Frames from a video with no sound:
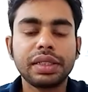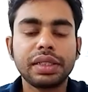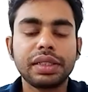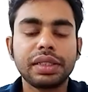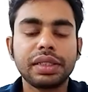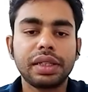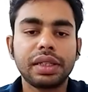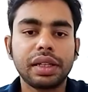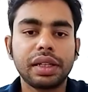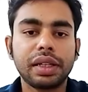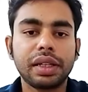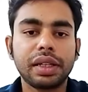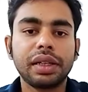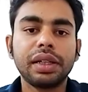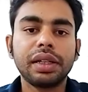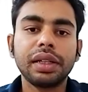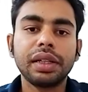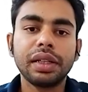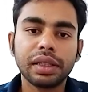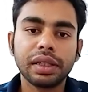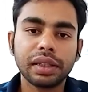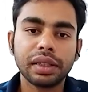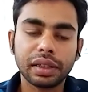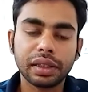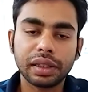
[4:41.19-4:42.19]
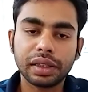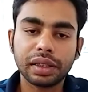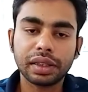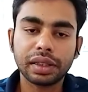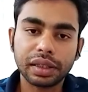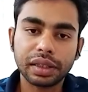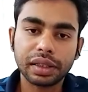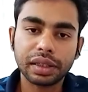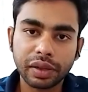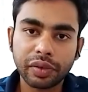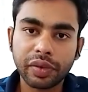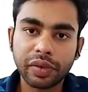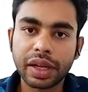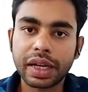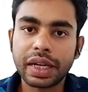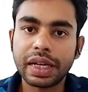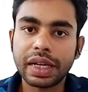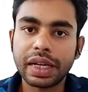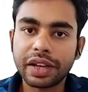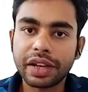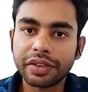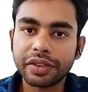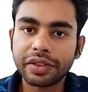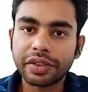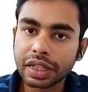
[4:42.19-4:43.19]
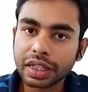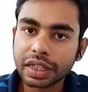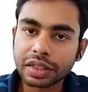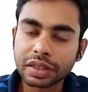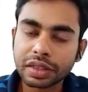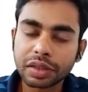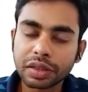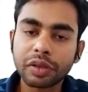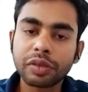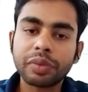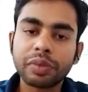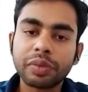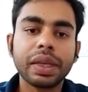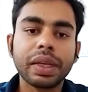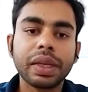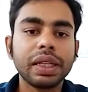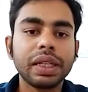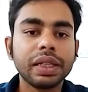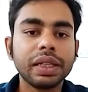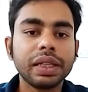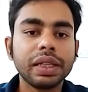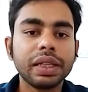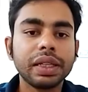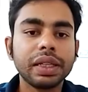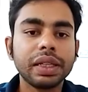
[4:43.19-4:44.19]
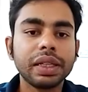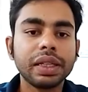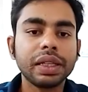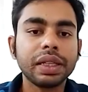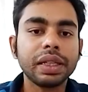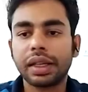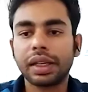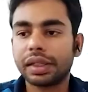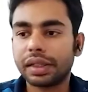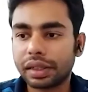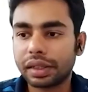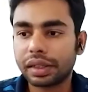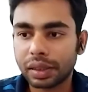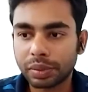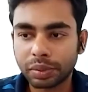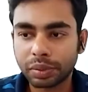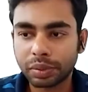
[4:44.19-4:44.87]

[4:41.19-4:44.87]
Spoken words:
it's the very definition of many things like